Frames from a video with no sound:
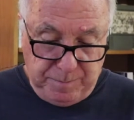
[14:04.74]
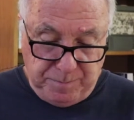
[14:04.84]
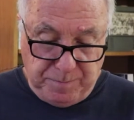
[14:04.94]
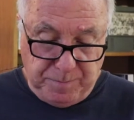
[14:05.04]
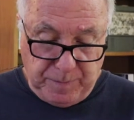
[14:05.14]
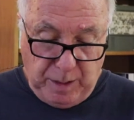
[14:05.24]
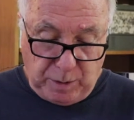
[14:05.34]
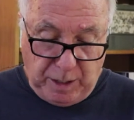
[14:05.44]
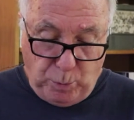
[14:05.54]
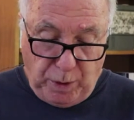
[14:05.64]

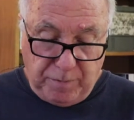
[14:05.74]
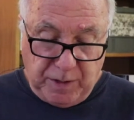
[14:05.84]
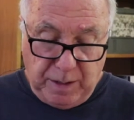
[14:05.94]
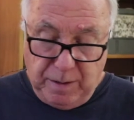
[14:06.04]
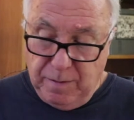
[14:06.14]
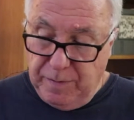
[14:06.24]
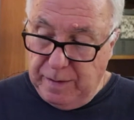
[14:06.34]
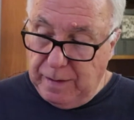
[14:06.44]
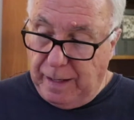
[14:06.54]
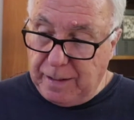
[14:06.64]
Okay, one of the,
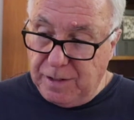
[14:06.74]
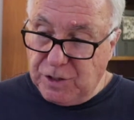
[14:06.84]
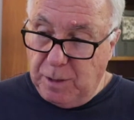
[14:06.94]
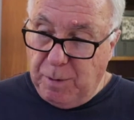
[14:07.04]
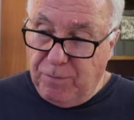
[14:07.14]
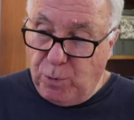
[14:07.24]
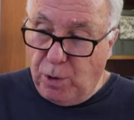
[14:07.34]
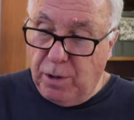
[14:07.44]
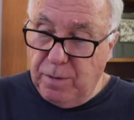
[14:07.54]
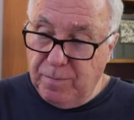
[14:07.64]
like I said
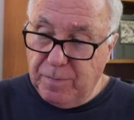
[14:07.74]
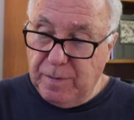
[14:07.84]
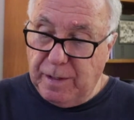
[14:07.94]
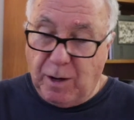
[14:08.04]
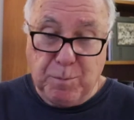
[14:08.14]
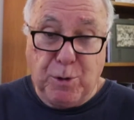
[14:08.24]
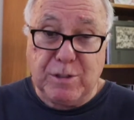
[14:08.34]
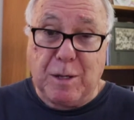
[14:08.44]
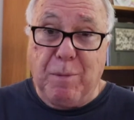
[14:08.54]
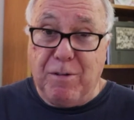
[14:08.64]
before, now I'm losing